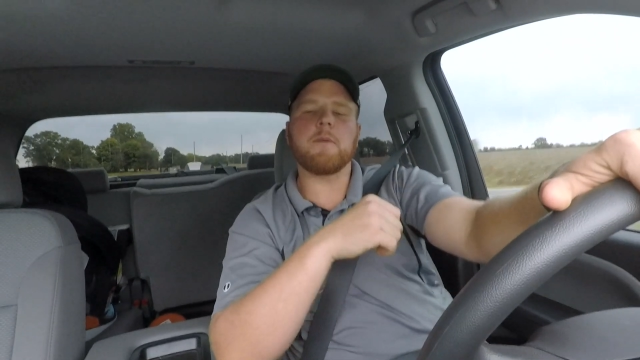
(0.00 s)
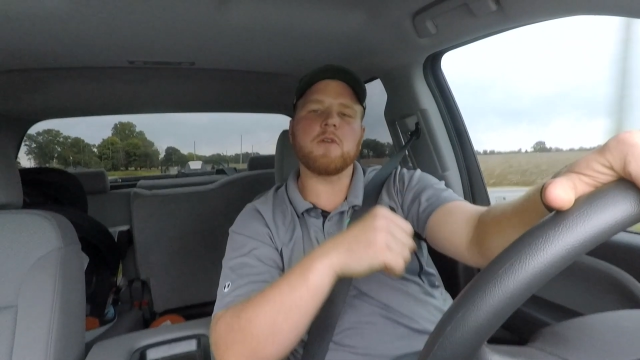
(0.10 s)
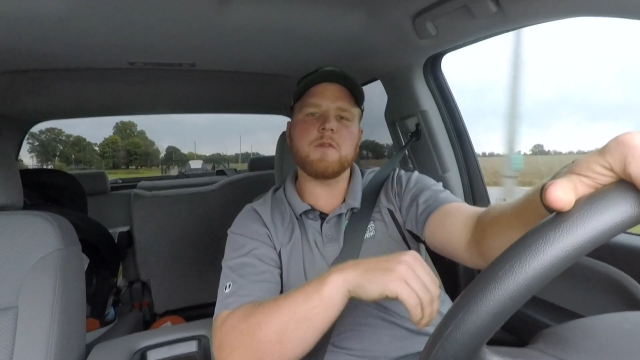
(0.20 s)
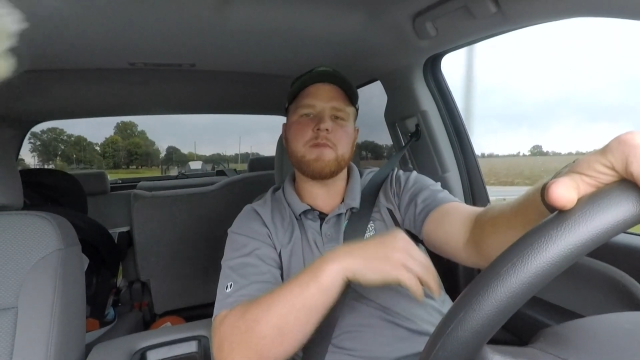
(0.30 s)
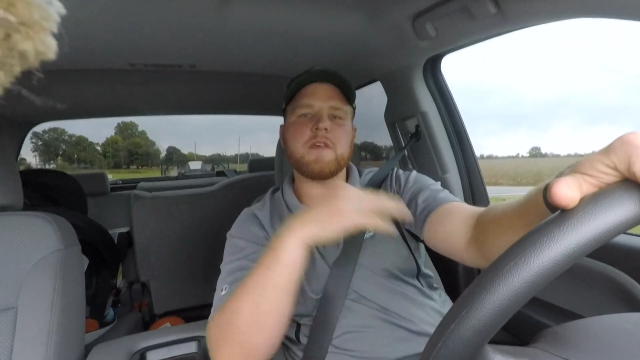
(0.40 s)
I'm
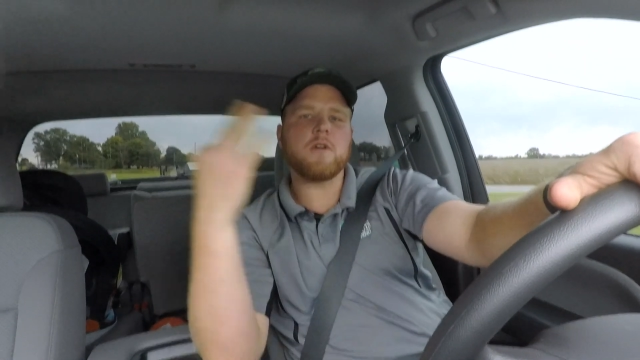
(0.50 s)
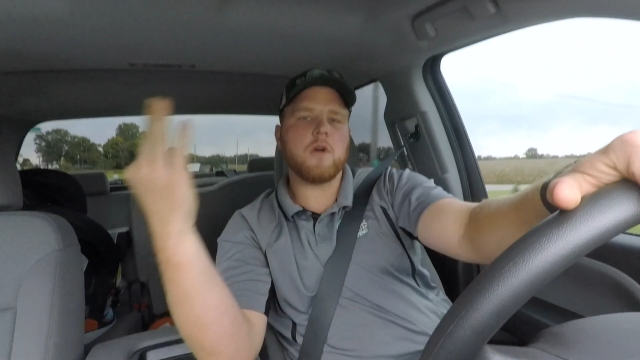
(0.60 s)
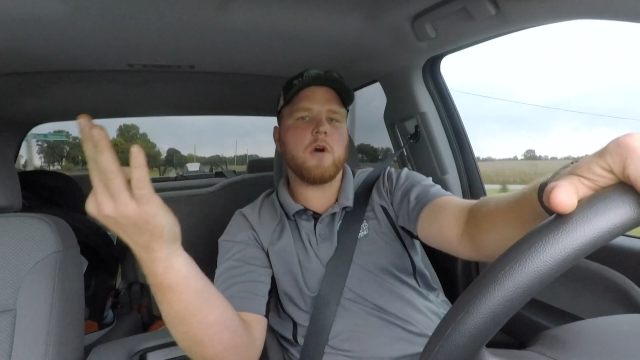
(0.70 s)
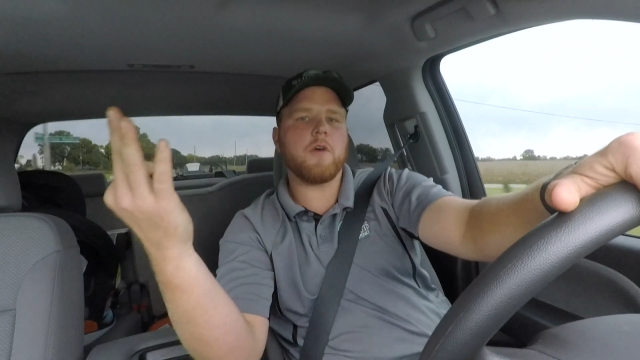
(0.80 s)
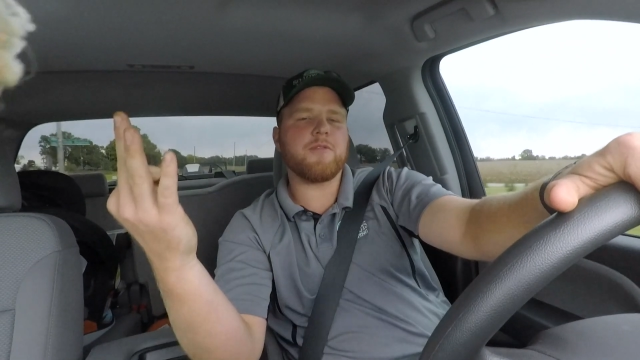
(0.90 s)
gonna be there
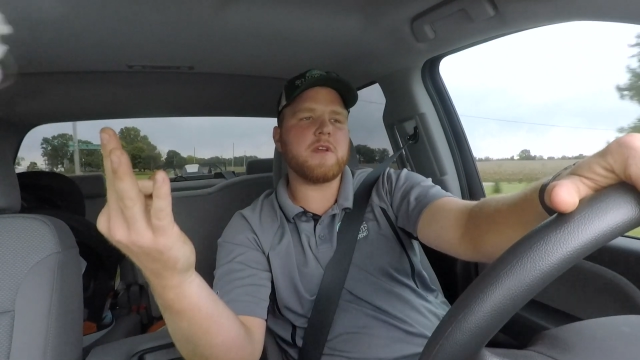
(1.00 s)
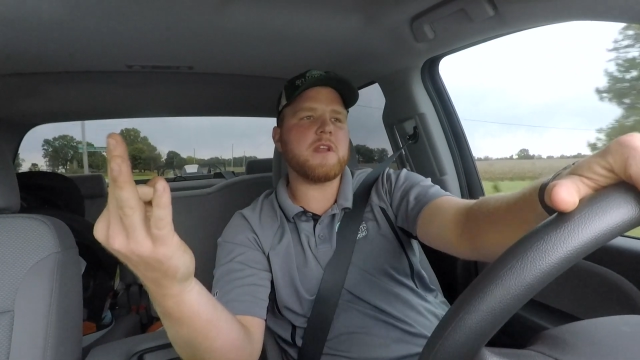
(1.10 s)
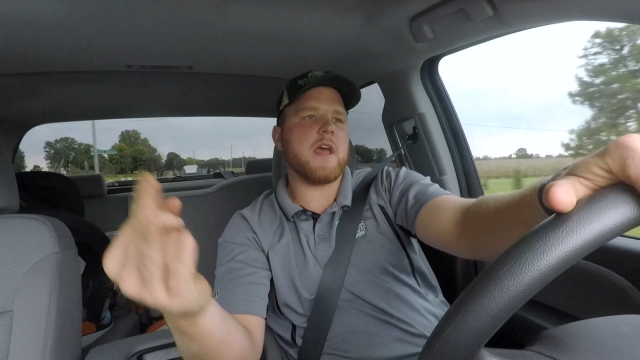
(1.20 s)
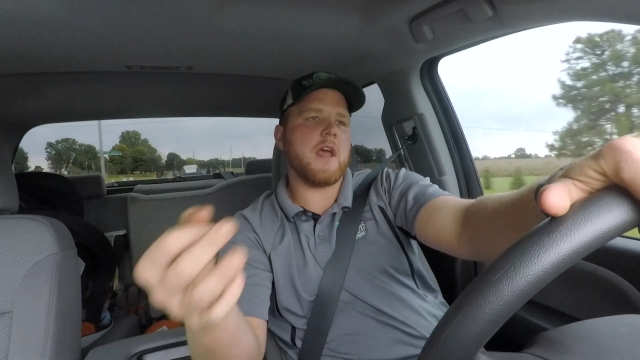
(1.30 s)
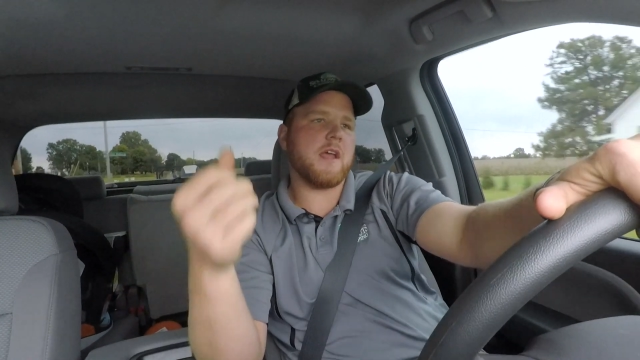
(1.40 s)
all 3
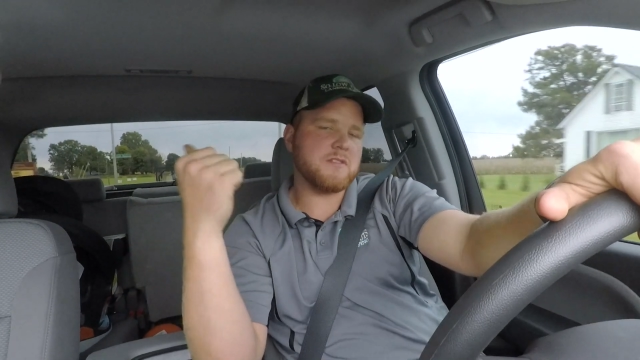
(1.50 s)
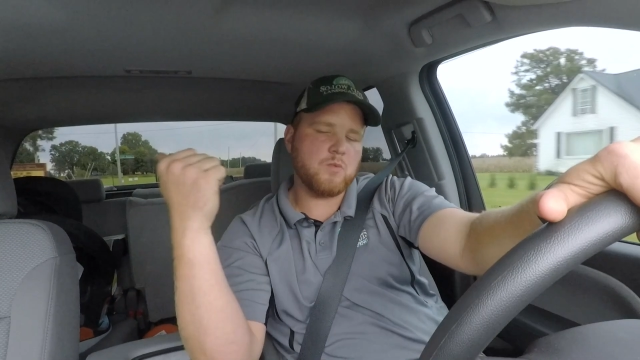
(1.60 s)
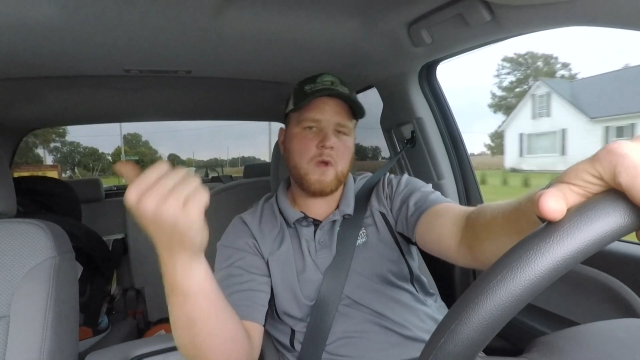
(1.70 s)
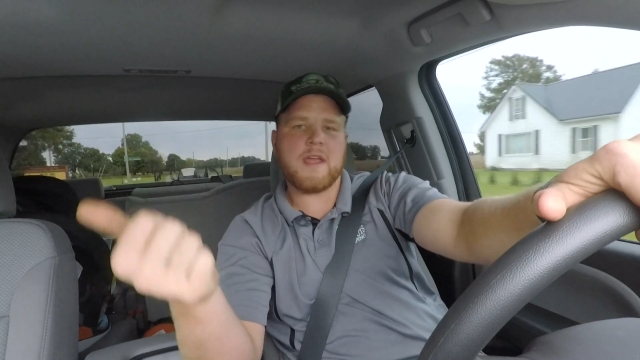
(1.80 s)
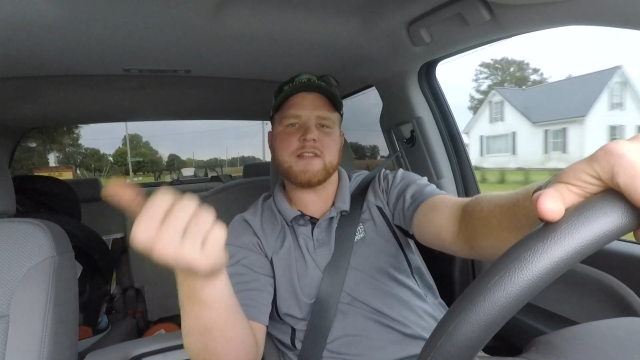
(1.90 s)
days,
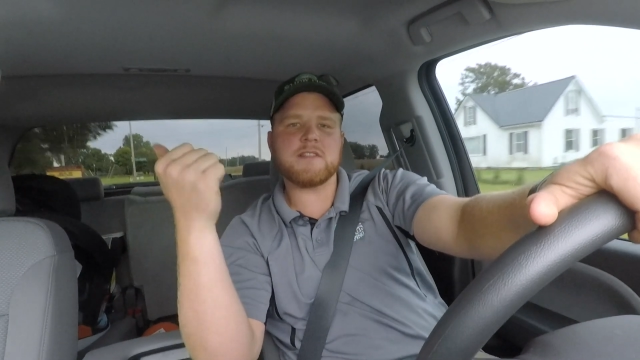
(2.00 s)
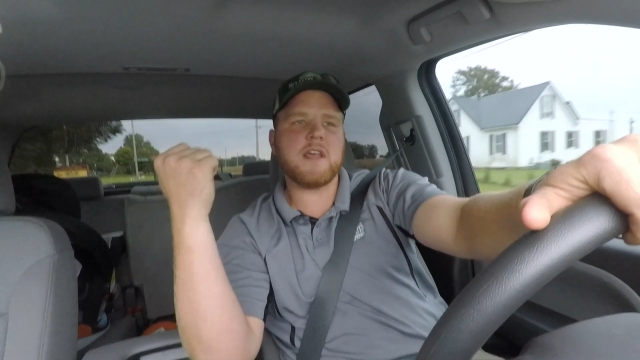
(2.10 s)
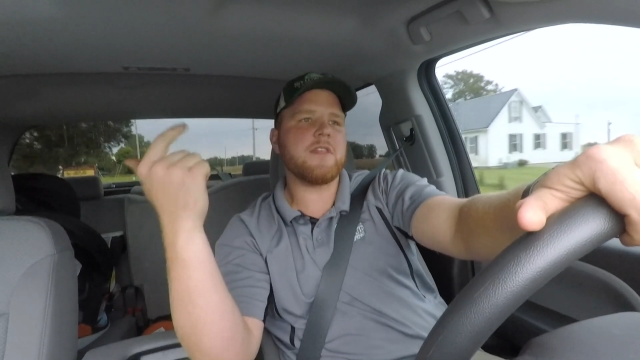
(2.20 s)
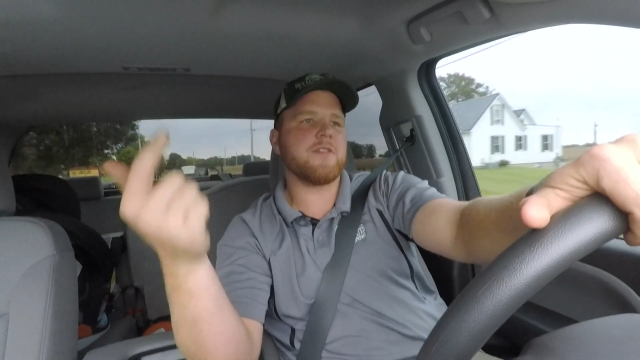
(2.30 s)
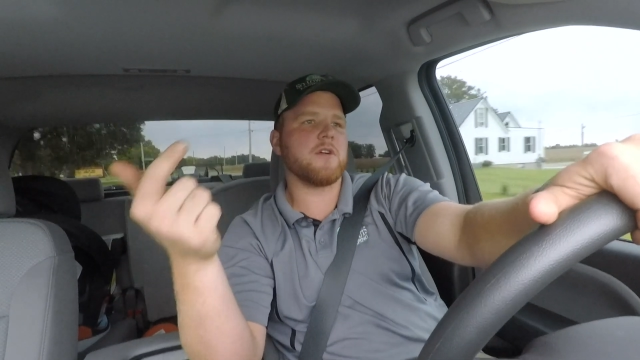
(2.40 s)

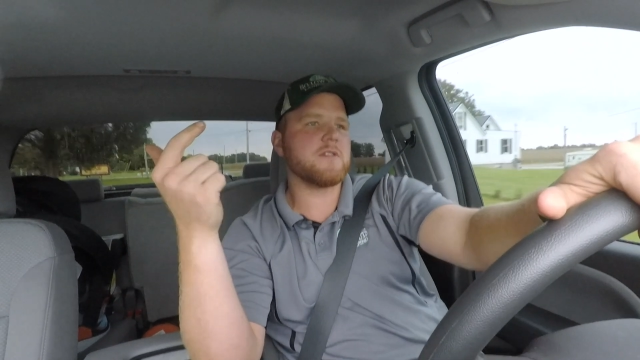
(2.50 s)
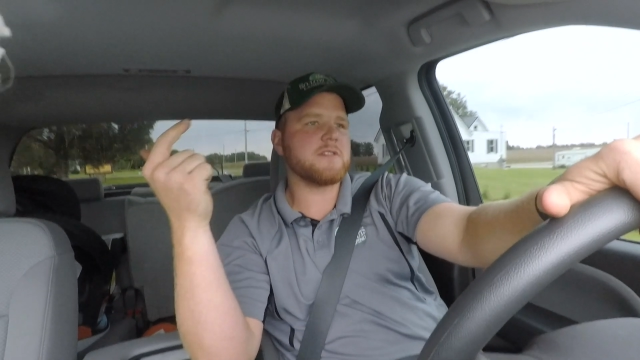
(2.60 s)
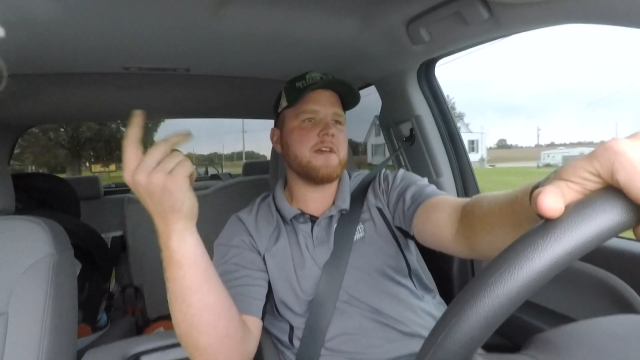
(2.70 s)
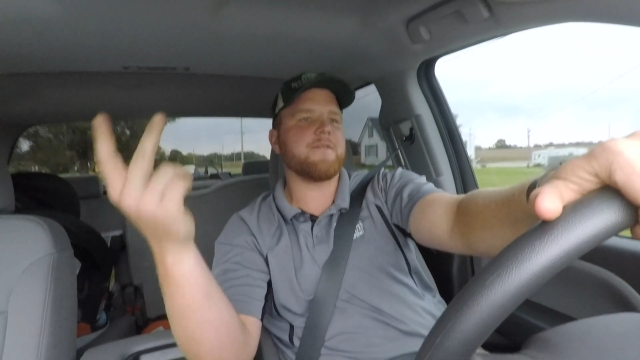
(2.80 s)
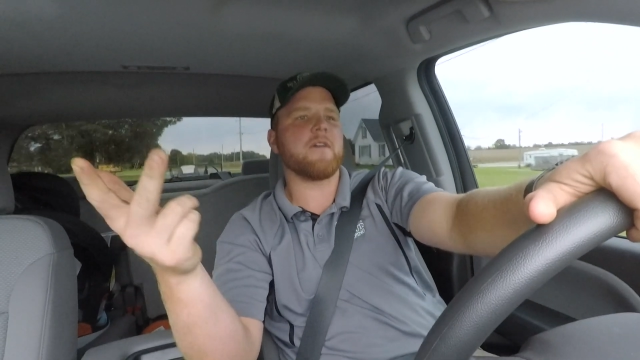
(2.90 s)
Wednesday,
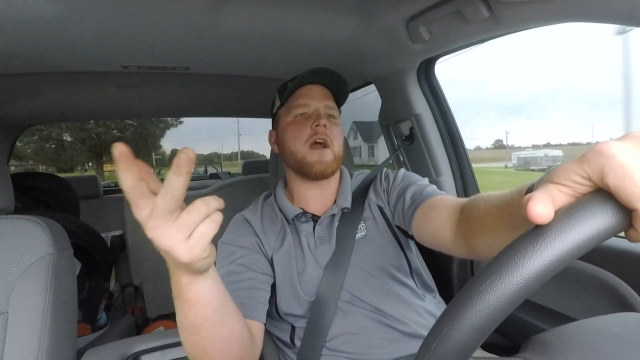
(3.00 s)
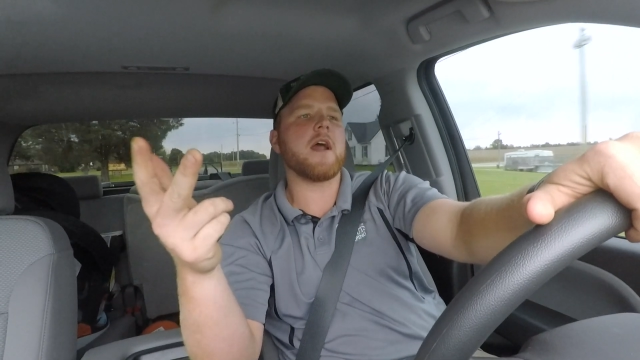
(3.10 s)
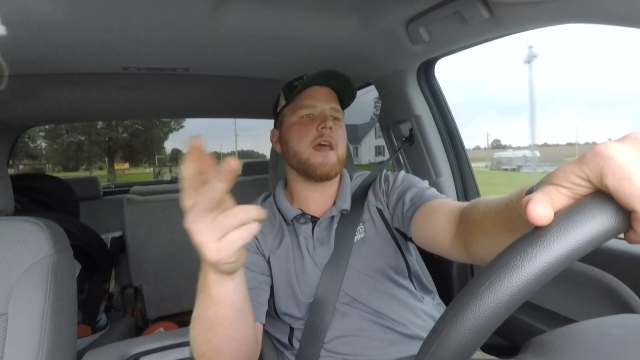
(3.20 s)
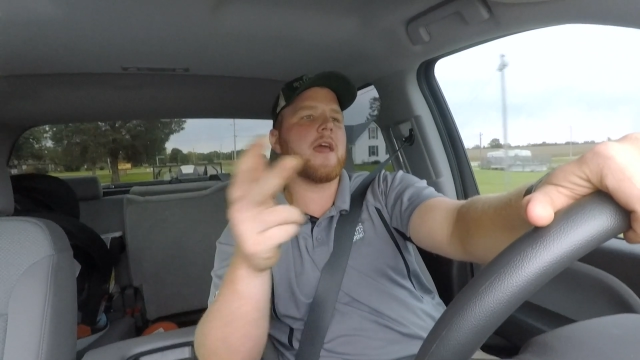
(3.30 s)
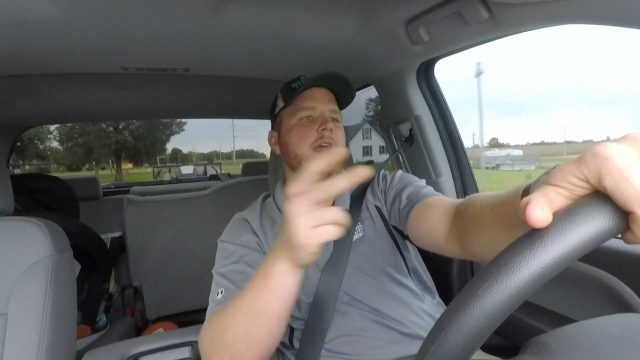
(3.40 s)
Thursday,
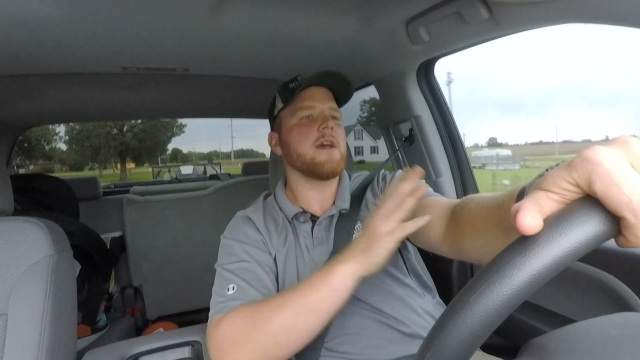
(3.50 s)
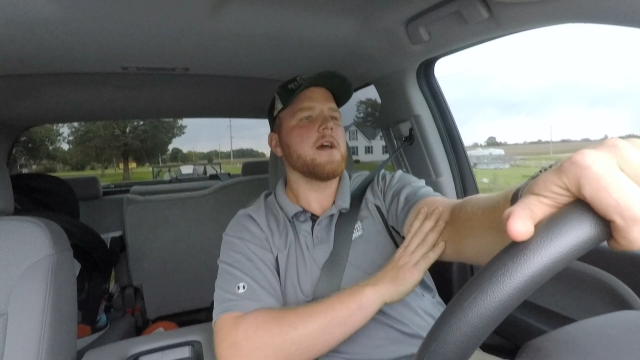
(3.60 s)
Friday.